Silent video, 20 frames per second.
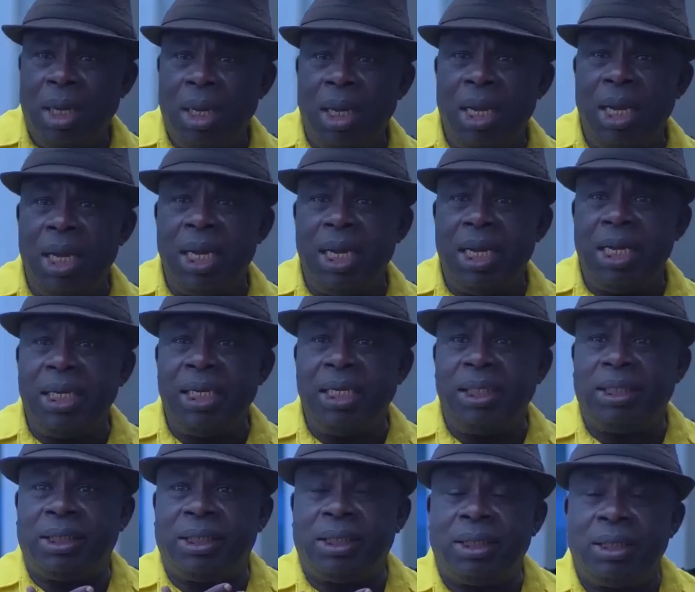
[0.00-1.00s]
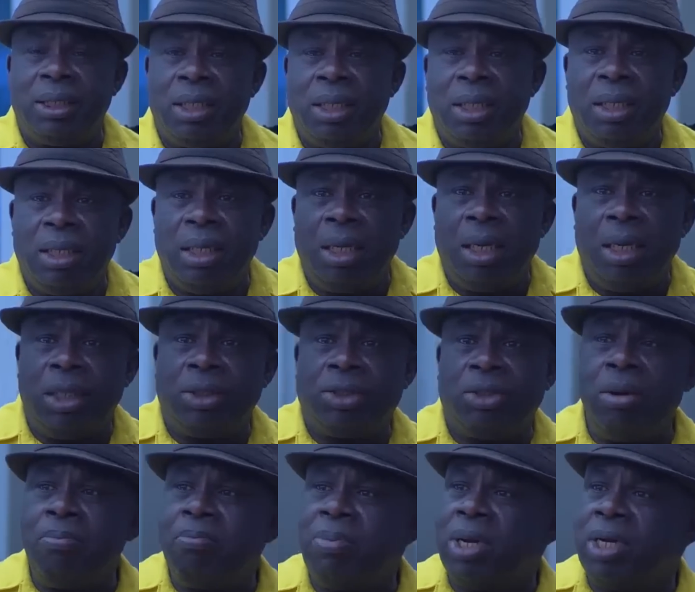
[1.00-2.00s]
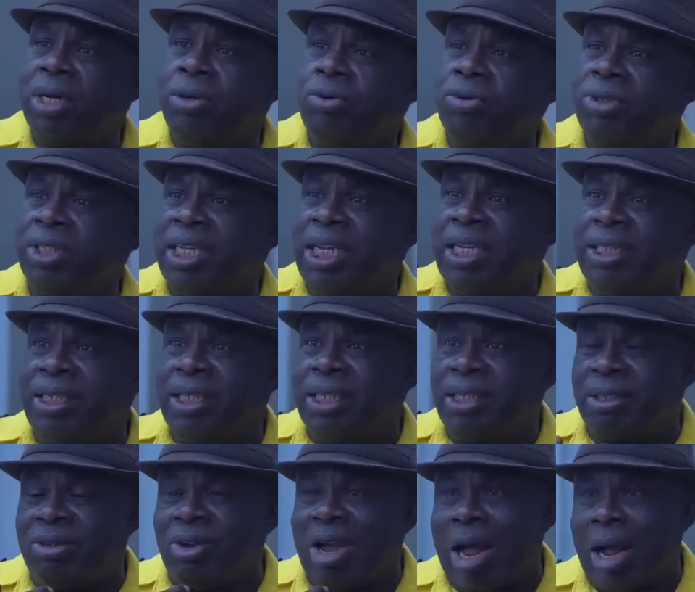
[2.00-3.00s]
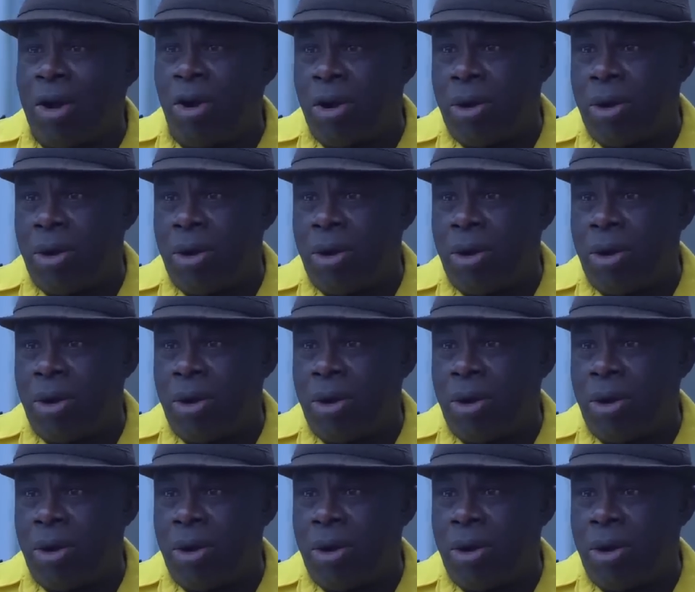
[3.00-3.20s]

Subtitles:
Is somebody who says he's your